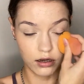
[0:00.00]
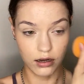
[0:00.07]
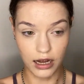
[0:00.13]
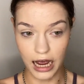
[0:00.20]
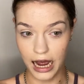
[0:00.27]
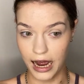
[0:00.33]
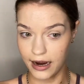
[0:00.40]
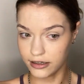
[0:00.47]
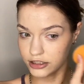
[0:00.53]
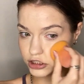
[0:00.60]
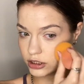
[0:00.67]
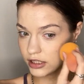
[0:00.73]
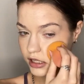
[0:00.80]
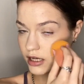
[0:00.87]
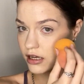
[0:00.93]

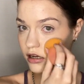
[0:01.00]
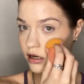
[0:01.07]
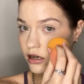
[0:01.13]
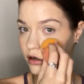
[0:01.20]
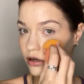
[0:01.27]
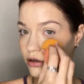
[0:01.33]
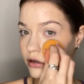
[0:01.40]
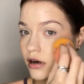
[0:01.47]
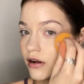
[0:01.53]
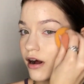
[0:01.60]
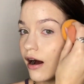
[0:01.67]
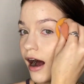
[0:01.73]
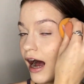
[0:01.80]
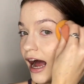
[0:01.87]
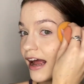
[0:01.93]
actually,
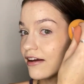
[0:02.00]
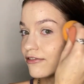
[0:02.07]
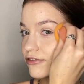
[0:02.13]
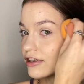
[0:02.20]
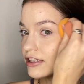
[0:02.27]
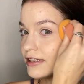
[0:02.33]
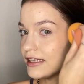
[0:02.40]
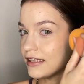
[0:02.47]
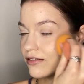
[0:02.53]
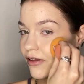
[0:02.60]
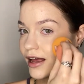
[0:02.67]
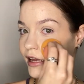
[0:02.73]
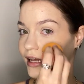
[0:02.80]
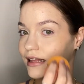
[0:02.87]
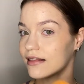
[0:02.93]
I really
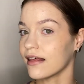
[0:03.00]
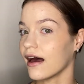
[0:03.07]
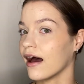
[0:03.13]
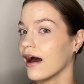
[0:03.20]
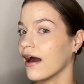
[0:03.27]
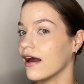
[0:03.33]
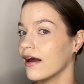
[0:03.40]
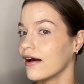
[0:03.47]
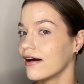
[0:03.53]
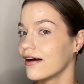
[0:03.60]
like that.